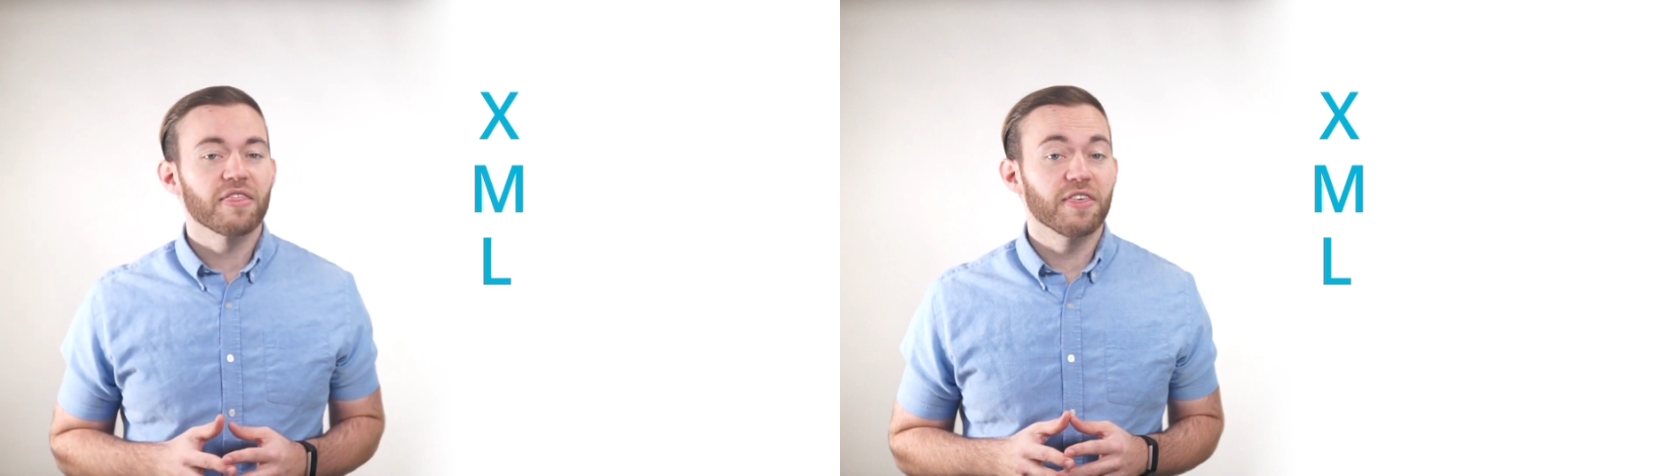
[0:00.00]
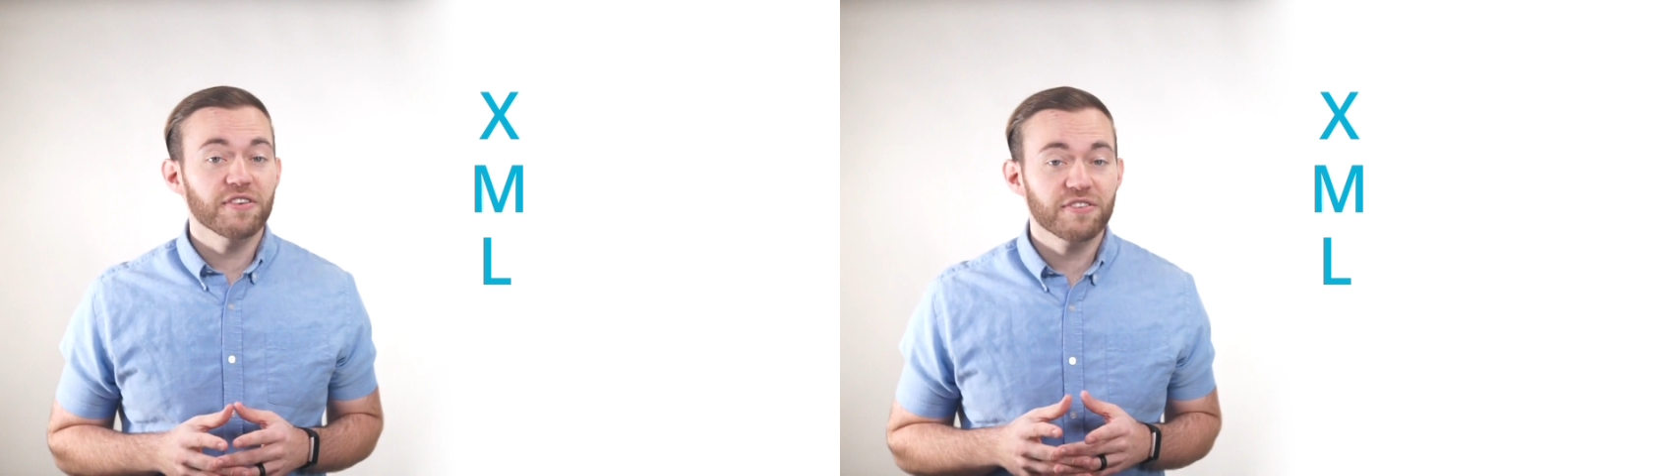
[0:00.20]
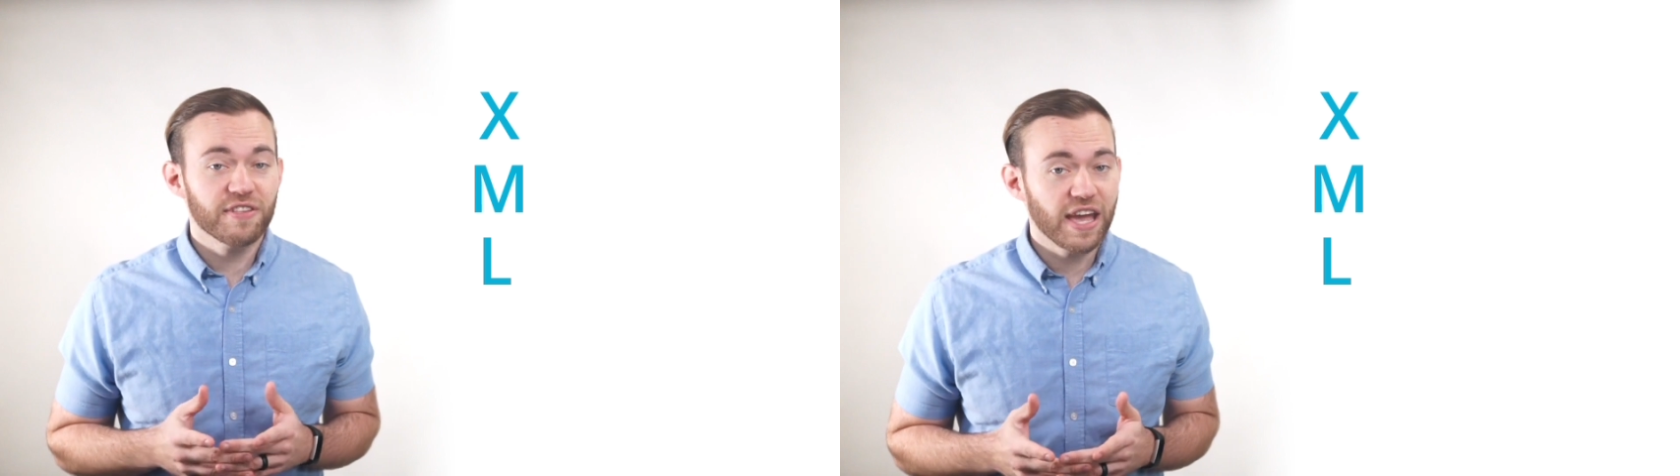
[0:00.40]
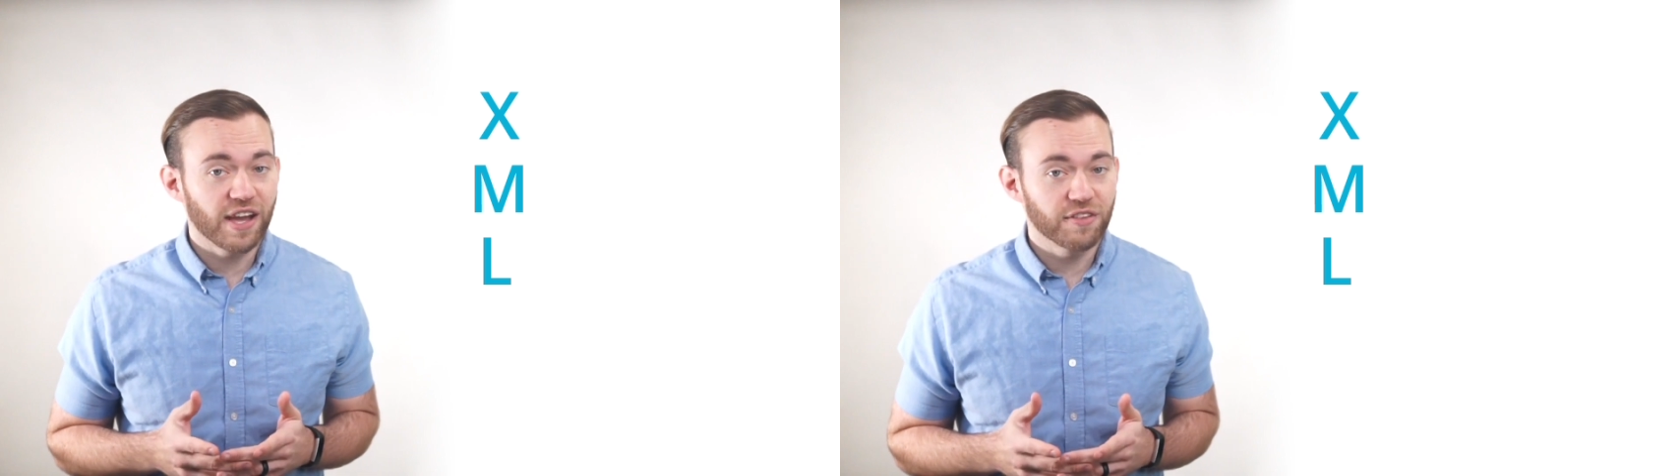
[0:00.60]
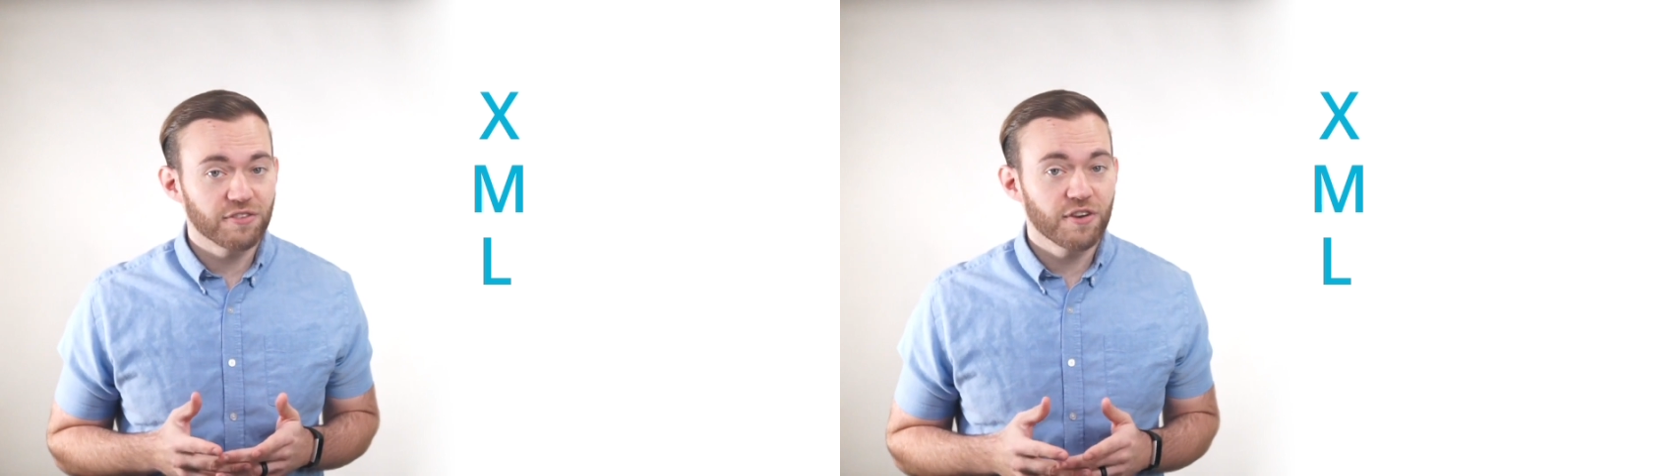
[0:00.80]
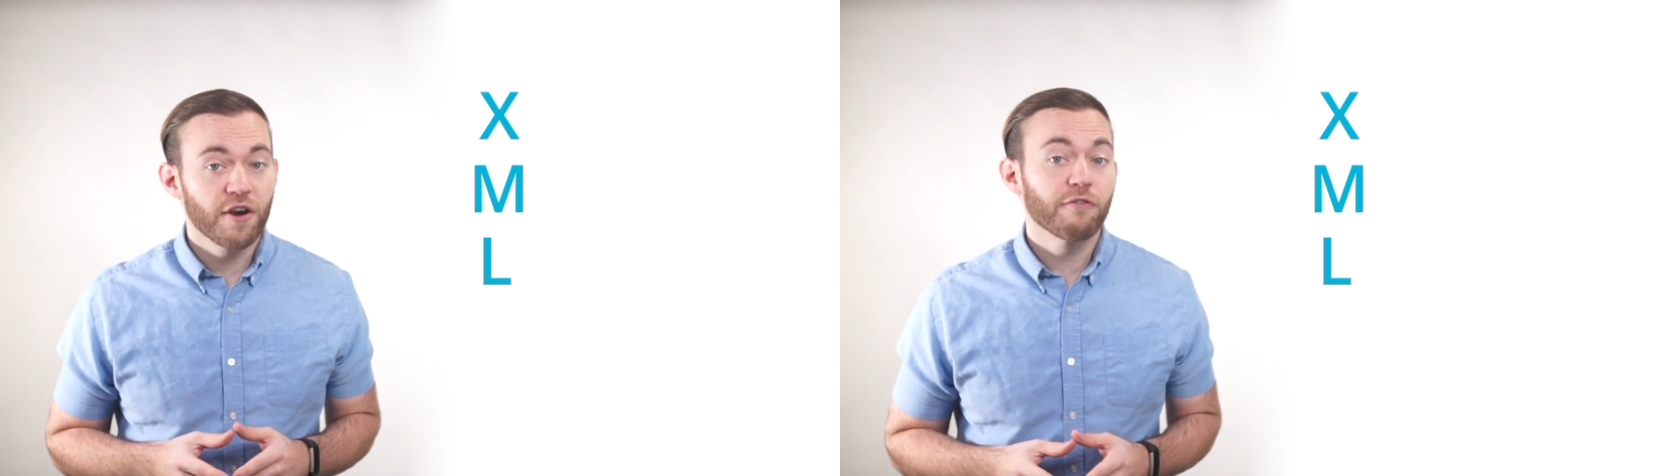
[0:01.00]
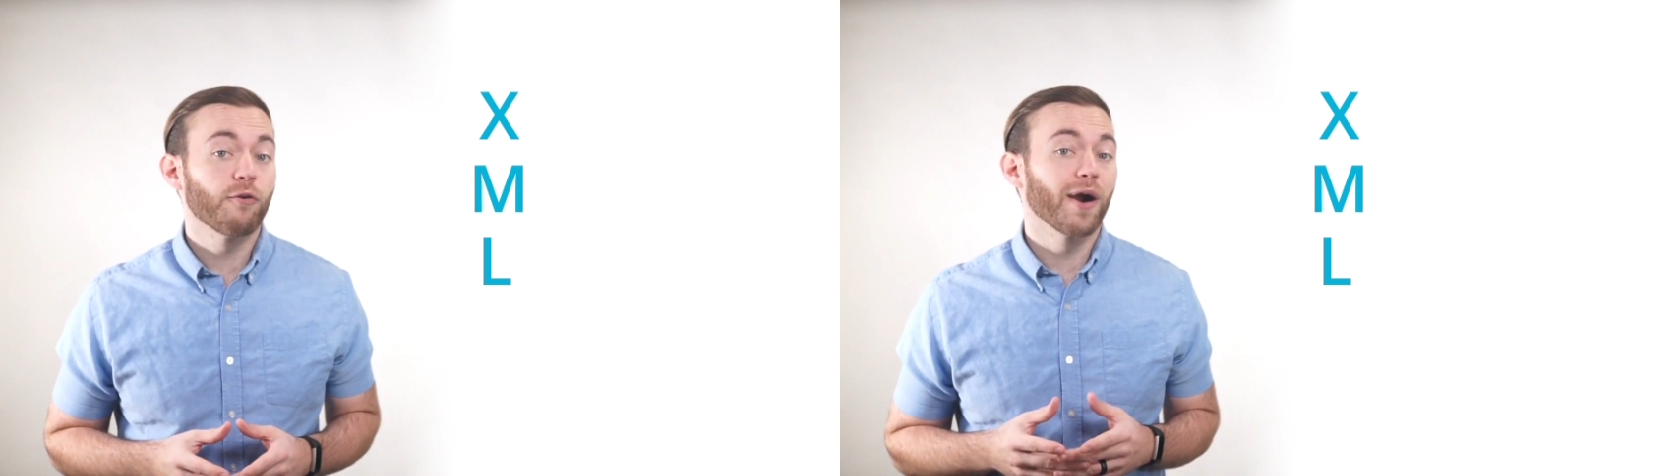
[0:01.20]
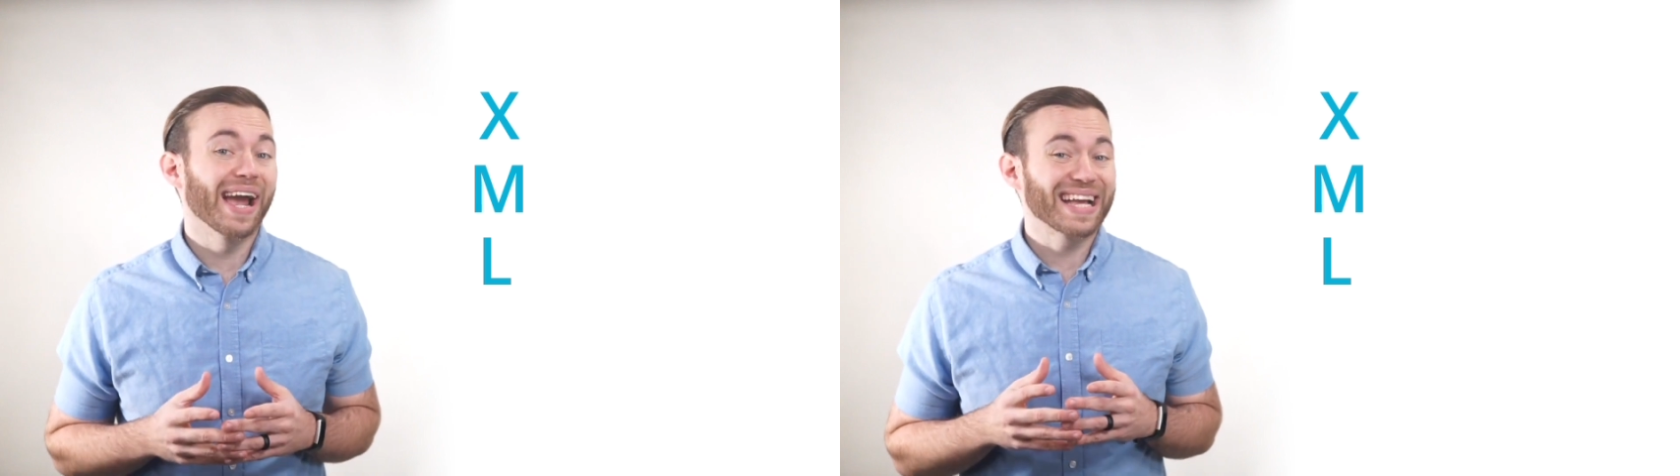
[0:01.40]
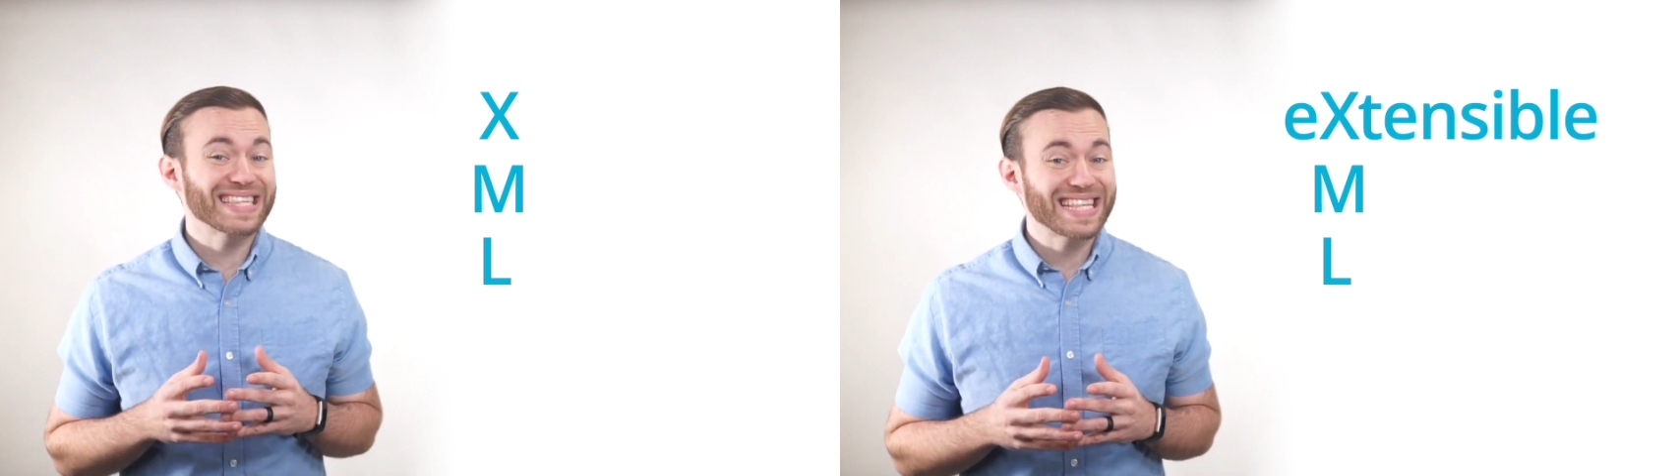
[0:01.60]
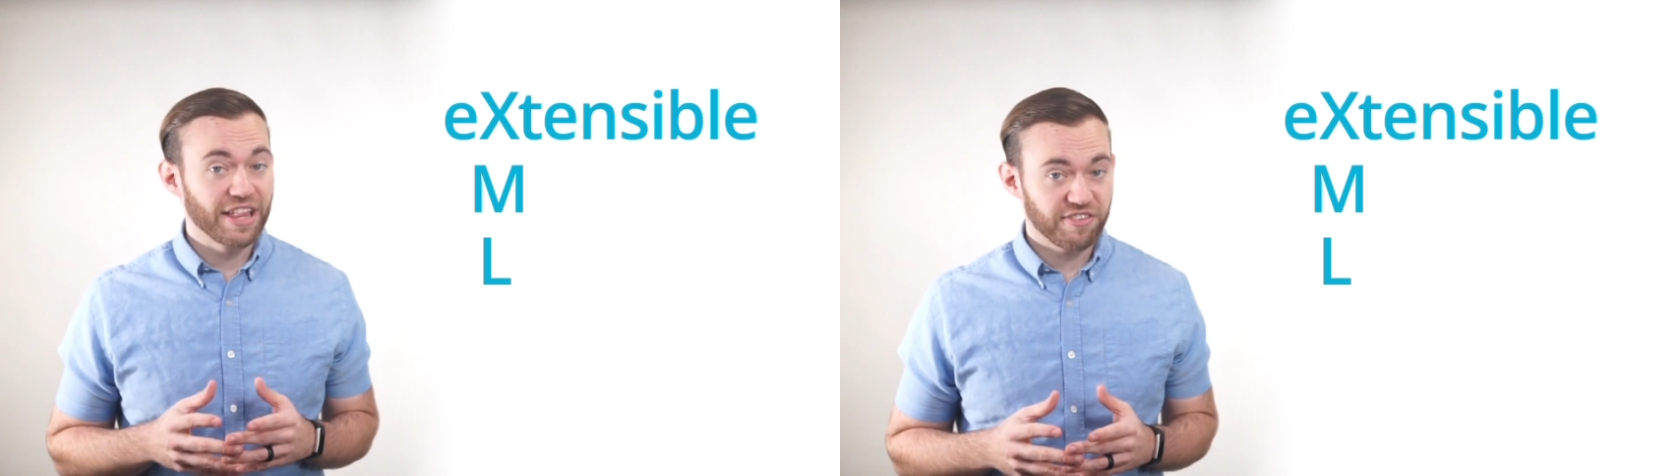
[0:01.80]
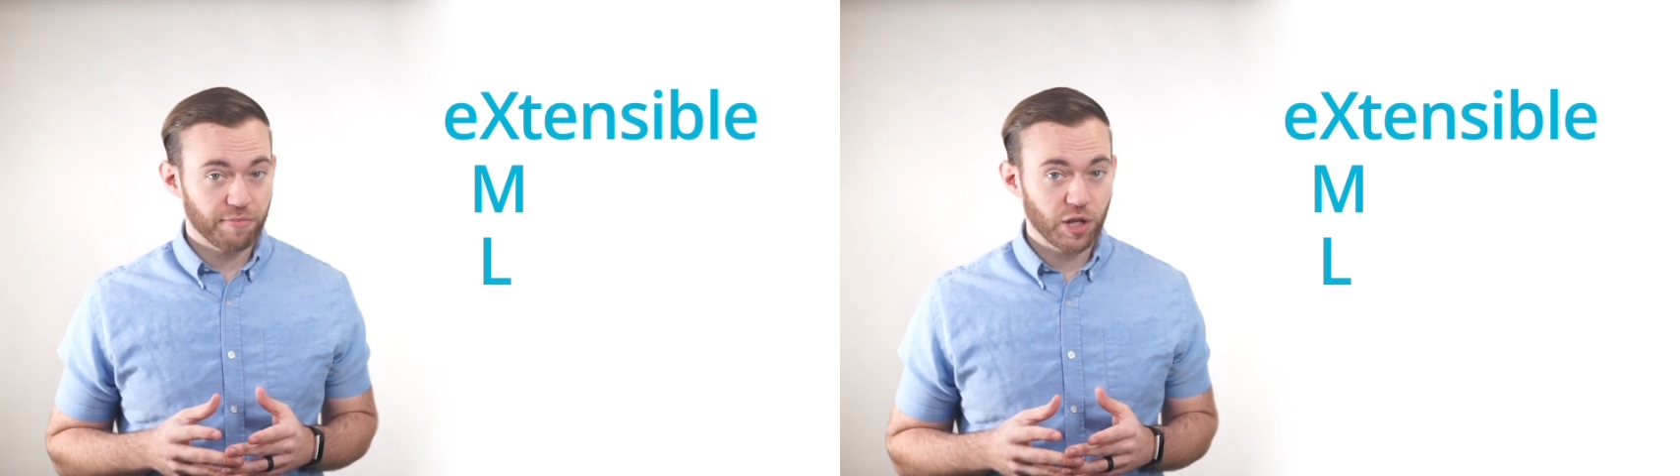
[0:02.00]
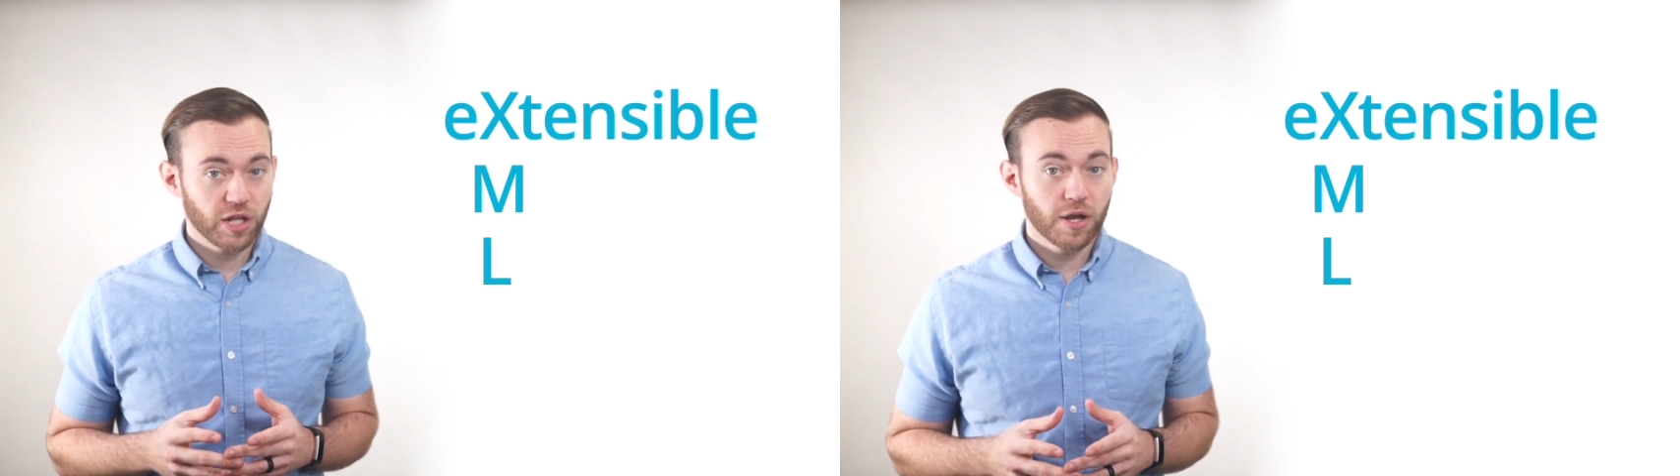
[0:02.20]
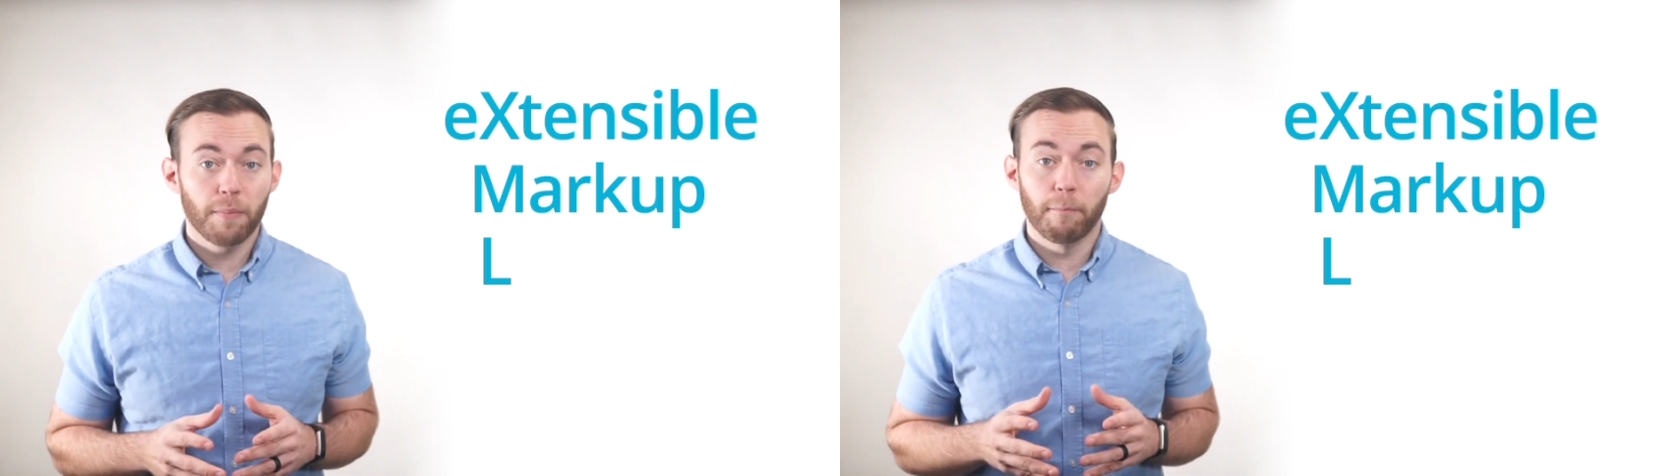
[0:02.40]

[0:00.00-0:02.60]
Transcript: This stands for Extensible